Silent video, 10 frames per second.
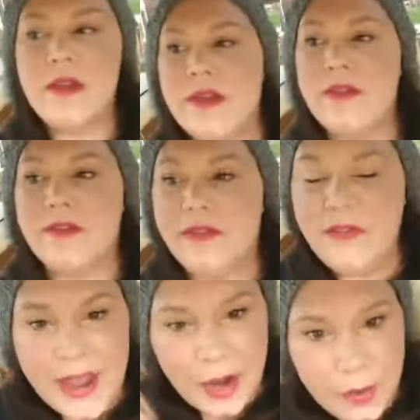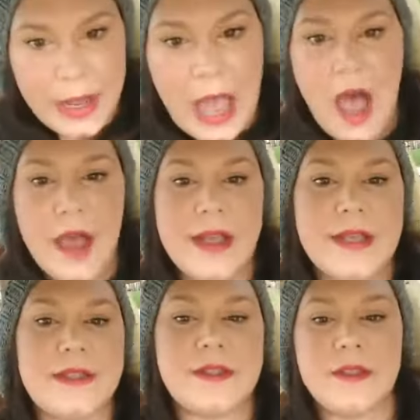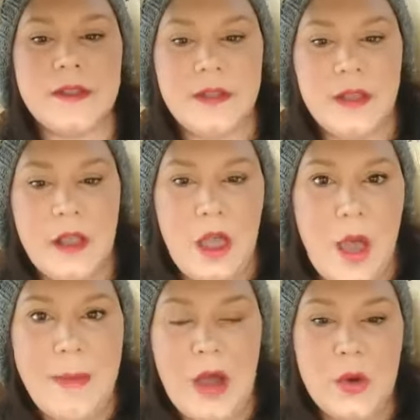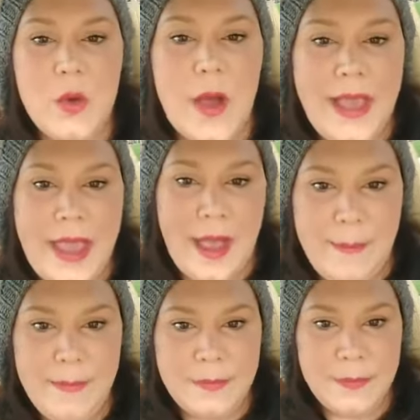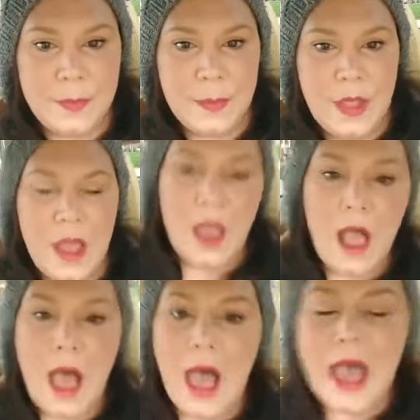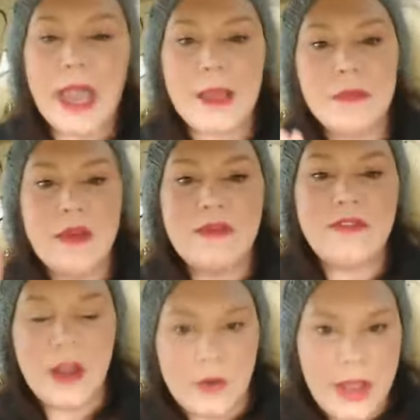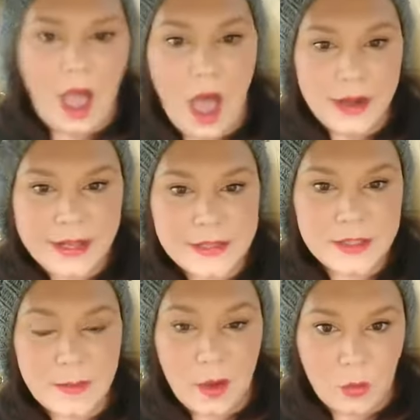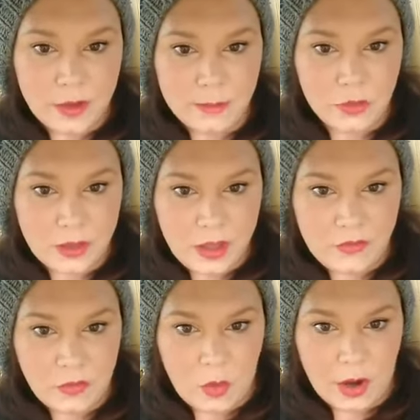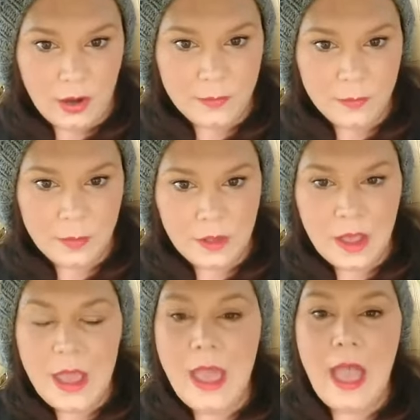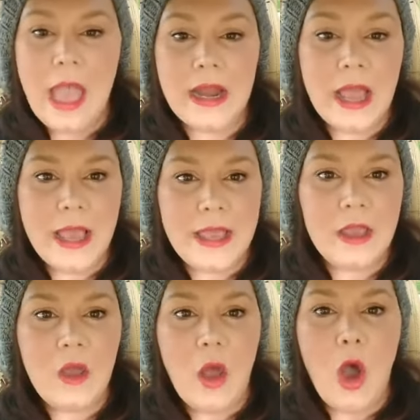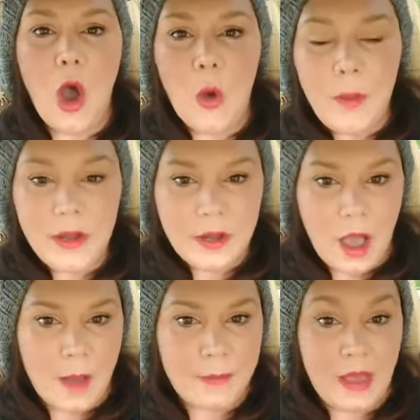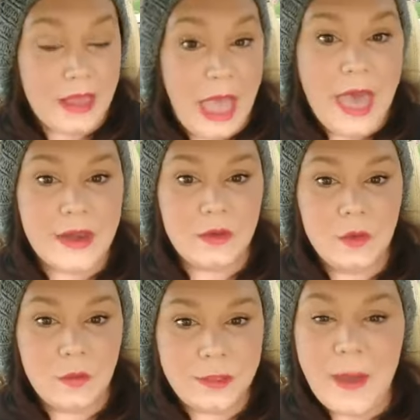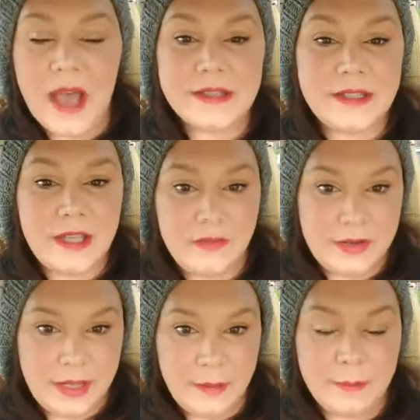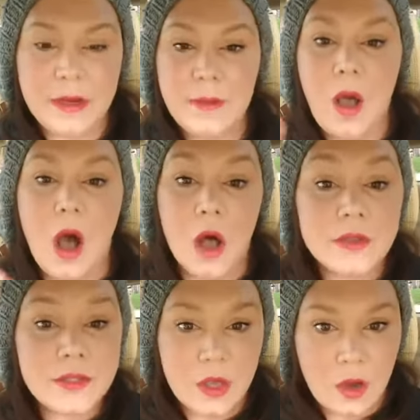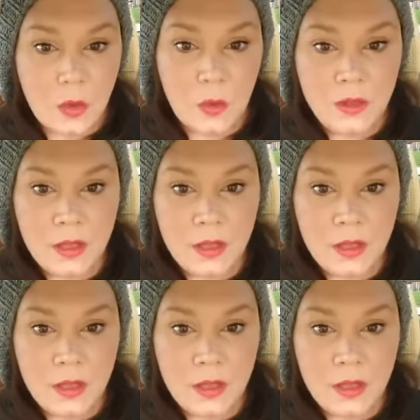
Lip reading: very honest about who I am. I'm very honest about what I'm looking for. And I open it up again with positivity, but I'm also